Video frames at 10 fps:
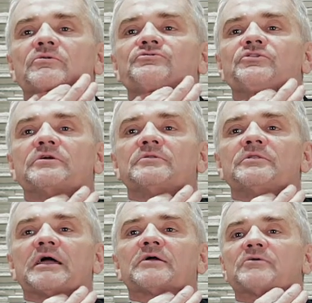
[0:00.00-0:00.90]
chicken
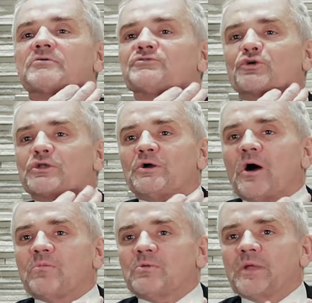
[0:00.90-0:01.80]
neck or turkey
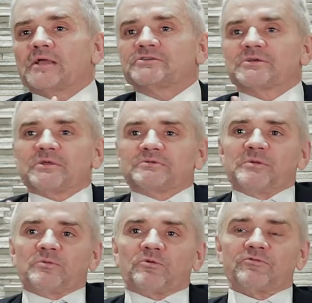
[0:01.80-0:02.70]
gobbler bands, sometimes
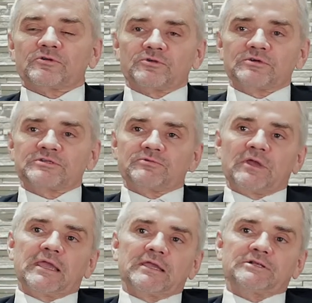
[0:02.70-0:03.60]
people refer to as you
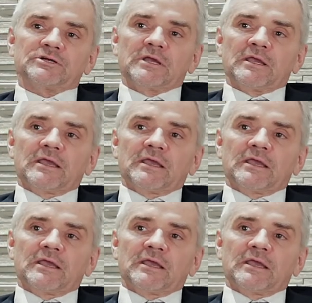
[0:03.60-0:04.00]
age,